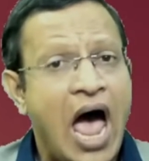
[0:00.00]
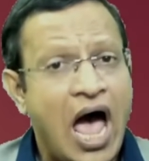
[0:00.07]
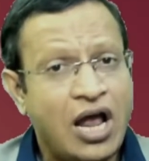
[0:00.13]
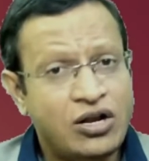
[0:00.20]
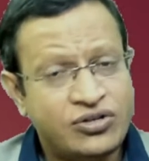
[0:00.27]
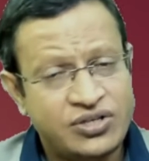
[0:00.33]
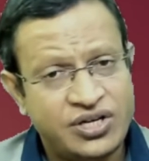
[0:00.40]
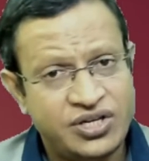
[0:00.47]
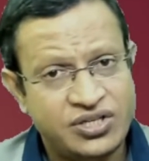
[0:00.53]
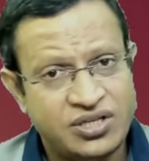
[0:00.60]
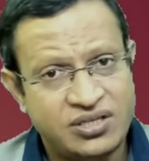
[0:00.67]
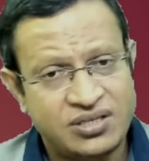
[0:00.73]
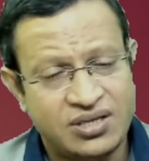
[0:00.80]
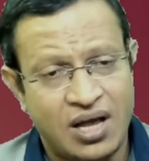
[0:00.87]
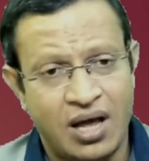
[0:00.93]

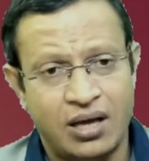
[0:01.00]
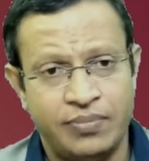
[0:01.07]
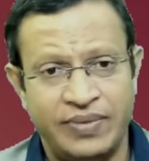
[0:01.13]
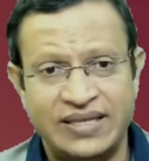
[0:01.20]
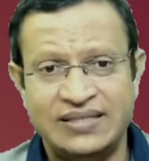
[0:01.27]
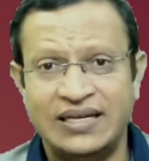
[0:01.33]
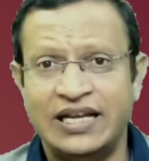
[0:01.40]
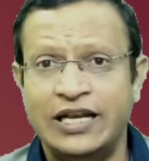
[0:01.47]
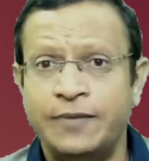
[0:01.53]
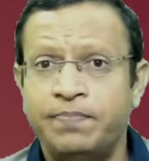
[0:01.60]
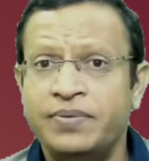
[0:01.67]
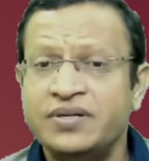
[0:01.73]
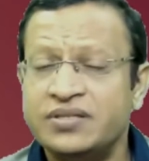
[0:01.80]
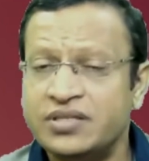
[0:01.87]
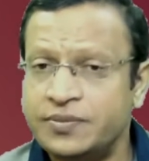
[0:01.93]
Hallucinations are basically
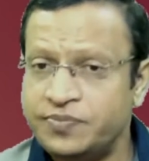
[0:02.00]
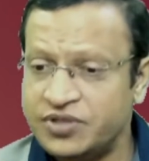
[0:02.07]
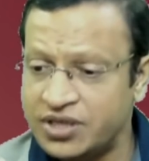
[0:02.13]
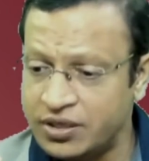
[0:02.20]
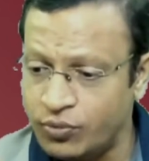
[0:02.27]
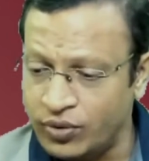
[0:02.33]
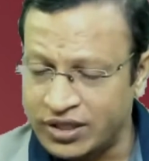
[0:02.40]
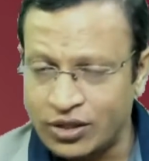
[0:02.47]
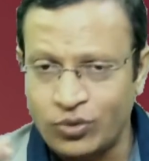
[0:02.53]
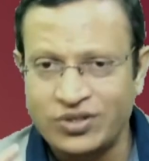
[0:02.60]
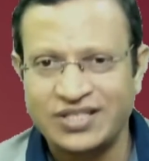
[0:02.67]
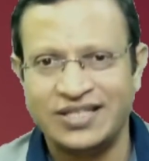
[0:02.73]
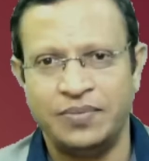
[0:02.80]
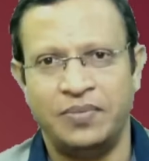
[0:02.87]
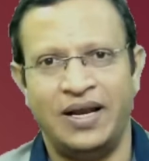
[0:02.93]
perception without
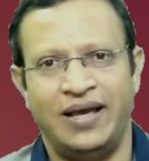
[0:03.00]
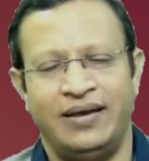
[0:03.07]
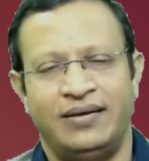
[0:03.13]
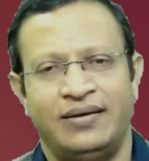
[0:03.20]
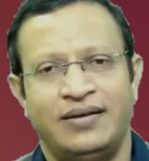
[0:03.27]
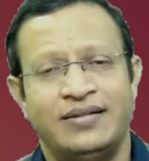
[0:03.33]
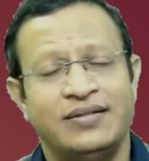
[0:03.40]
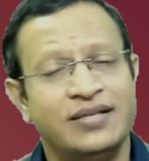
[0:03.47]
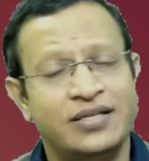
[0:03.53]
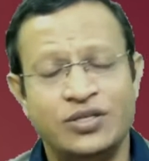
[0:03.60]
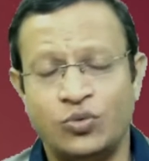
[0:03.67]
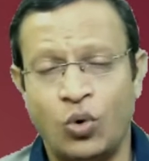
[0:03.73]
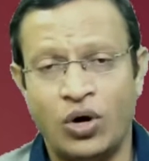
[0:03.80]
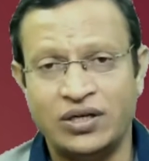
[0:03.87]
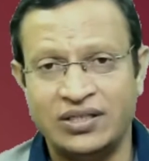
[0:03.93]
stimuli. This
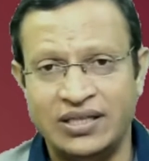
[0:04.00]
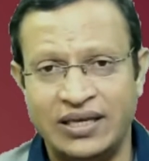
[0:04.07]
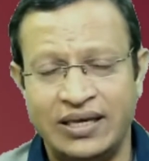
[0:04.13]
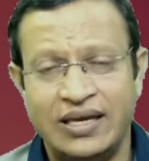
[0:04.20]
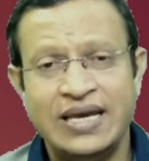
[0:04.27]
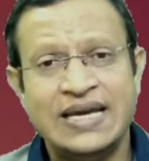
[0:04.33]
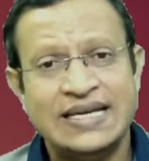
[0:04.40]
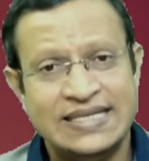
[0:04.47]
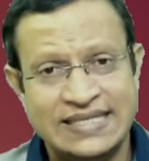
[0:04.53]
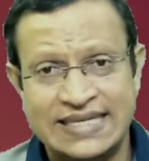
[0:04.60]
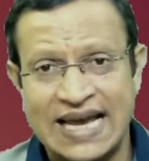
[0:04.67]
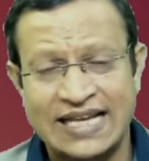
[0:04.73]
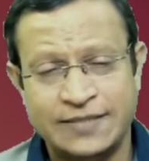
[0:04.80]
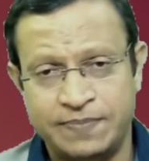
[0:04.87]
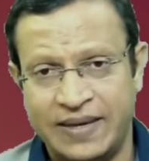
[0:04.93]
is what the
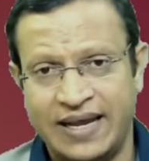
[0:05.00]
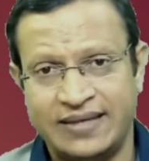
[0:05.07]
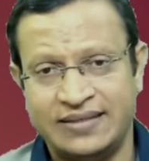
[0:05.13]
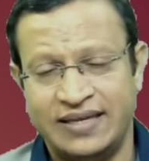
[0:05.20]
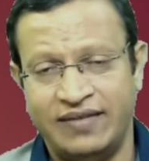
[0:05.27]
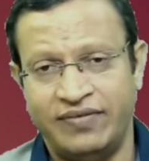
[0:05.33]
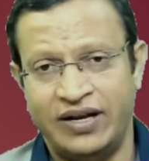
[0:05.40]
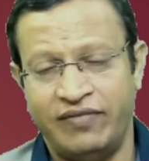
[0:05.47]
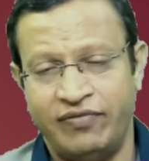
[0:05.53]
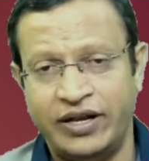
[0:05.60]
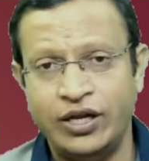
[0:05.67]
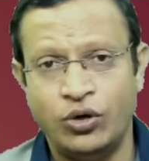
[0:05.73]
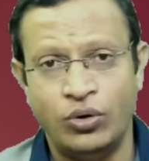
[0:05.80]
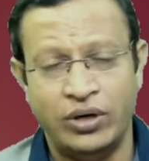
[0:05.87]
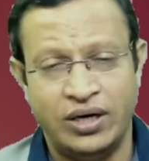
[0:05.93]
Jasper has given a
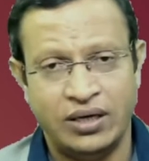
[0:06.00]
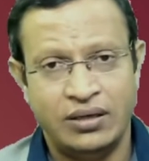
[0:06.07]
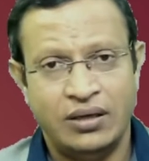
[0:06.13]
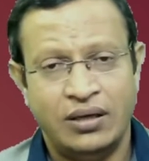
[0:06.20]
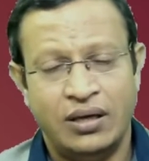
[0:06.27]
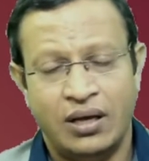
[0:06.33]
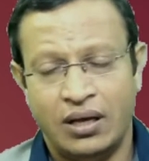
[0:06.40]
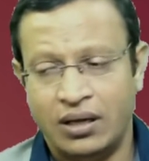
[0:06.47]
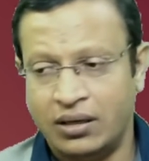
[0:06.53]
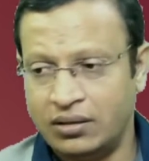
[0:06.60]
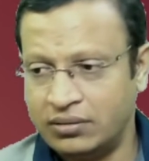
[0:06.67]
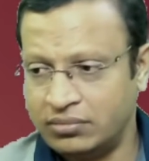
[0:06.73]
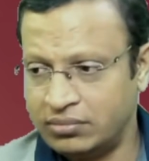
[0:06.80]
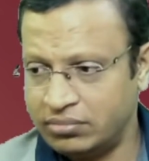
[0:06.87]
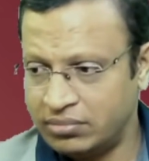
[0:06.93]
very good
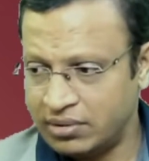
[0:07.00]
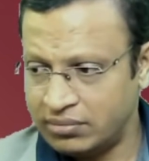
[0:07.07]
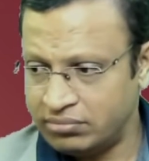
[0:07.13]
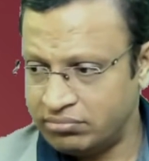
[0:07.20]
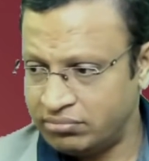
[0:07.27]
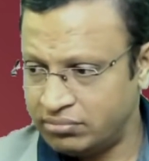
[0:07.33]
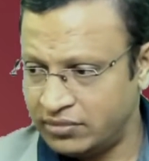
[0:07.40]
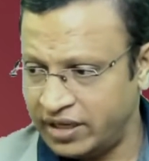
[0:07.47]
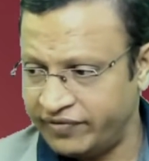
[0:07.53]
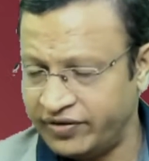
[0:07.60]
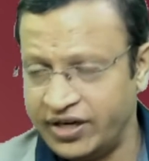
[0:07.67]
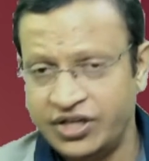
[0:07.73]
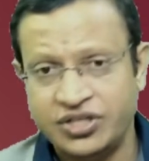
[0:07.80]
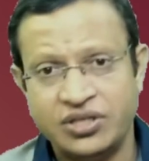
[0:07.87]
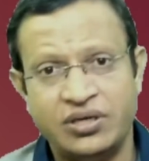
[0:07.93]
uh,
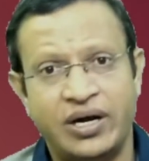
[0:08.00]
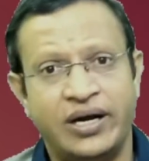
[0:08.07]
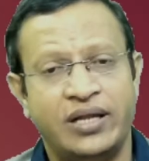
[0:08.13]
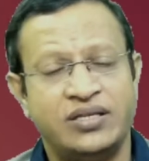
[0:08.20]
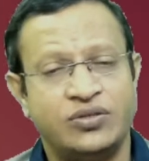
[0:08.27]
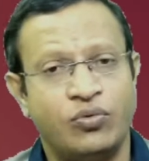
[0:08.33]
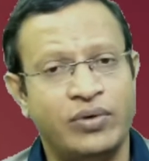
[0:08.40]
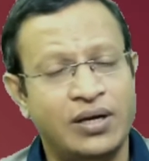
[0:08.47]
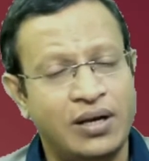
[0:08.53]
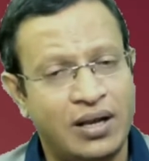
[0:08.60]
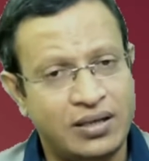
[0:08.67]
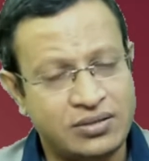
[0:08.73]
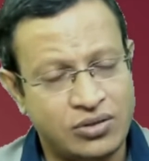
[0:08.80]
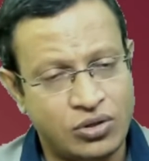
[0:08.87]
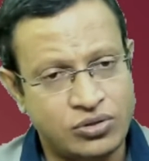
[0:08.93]
definition and Esquirol
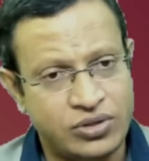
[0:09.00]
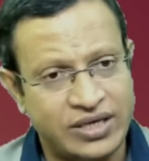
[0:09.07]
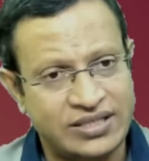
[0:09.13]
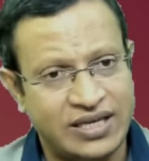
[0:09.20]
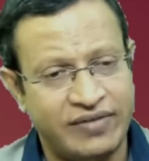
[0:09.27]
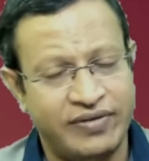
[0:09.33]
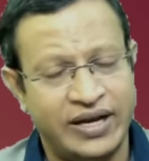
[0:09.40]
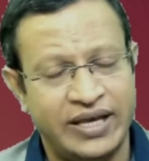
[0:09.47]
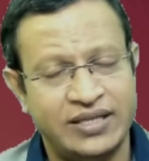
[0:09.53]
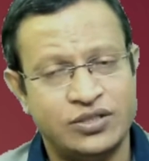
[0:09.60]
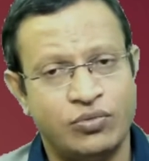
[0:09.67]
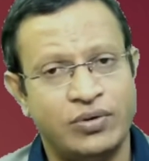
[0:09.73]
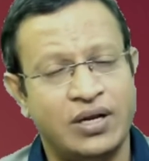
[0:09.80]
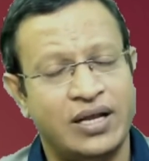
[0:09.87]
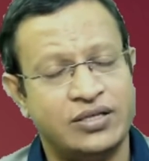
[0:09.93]
has also has given a
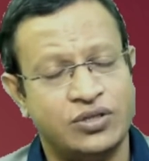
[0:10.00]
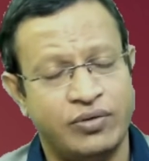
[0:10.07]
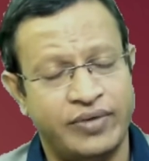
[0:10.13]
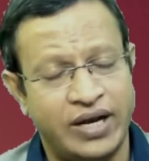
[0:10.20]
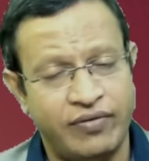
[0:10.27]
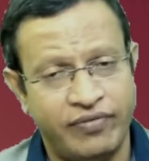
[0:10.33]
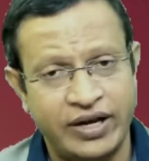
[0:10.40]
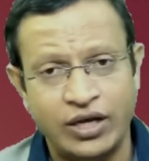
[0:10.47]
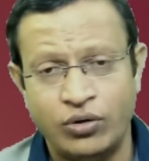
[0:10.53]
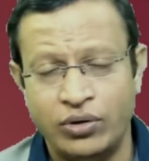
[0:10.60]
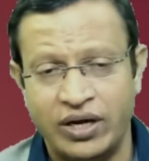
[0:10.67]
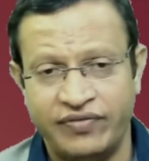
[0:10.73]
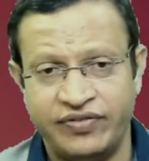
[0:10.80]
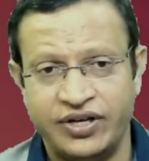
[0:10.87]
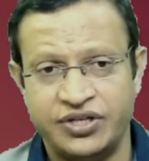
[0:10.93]
Esquirol has given a very good
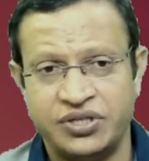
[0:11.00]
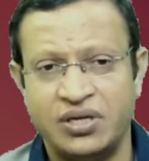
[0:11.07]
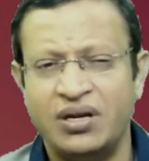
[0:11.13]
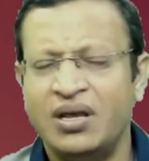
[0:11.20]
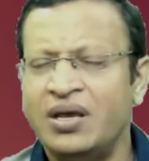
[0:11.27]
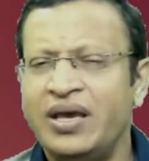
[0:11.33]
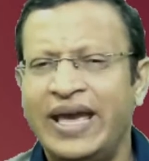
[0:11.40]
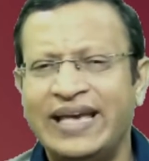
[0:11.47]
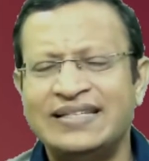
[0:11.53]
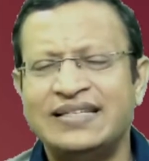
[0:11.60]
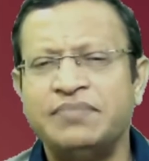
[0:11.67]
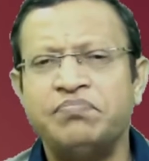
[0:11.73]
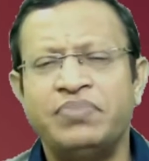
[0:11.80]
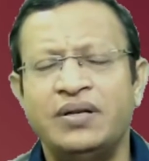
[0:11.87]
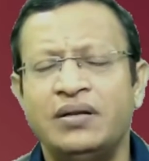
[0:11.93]
definition. A
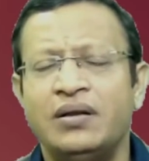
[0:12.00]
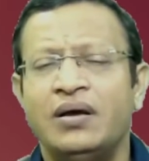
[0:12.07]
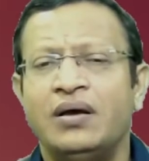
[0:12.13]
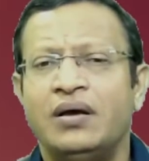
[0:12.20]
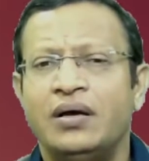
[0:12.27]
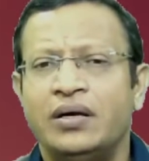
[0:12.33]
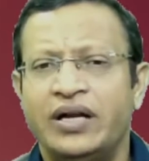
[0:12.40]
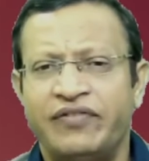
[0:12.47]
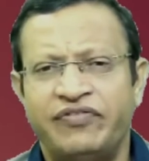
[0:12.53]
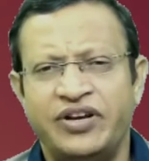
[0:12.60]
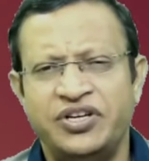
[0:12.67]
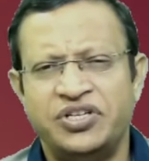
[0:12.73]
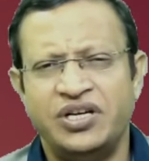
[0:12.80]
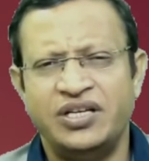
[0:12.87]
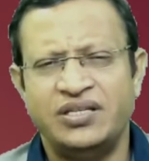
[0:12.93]
simple
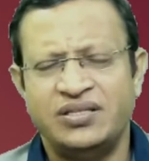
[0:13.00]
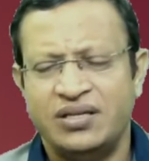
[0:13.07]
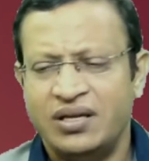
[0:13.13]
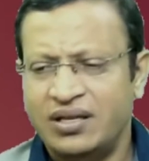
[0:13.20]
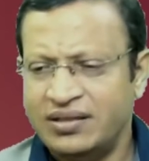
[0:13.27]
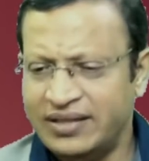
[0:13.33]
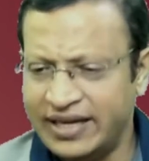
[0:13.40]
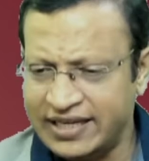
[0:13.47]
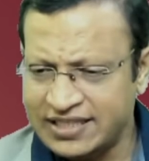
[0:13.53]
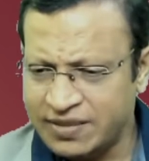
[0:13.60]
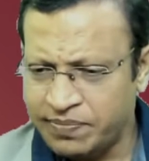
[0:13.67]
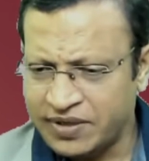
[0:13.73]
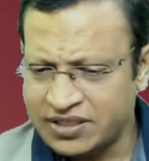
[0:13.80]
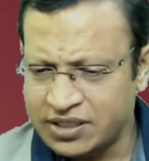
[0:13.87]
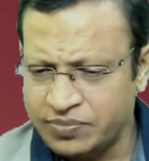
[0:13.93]
definition is there is a
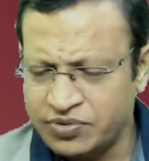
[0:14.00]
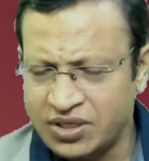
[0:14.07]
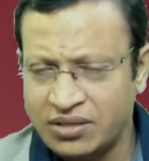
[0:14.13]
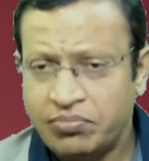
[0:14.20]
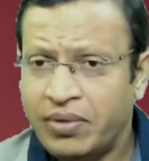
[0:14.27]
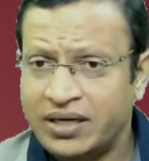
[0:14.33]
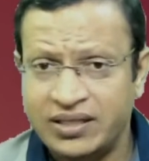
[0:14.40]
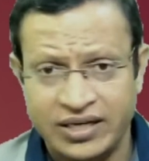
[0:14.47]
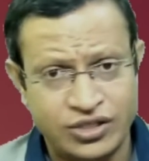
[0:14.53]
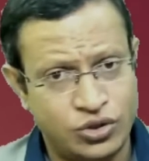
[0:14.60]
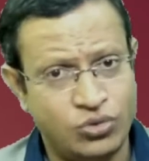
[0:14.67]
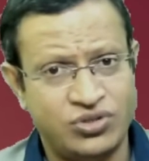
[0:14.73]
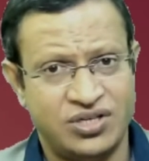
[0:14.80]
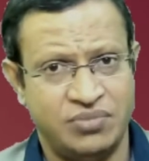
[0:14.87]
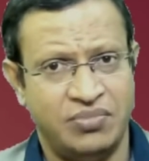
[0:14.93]
perception but there is
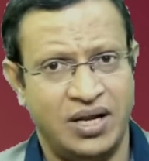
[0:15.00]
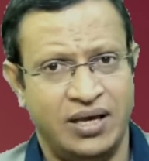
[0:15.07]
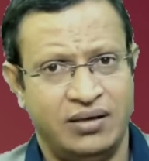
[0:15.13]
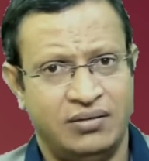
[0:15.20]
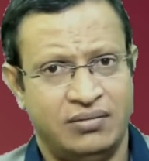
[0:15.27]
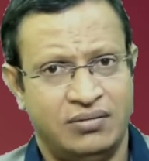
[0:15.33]
no stimuli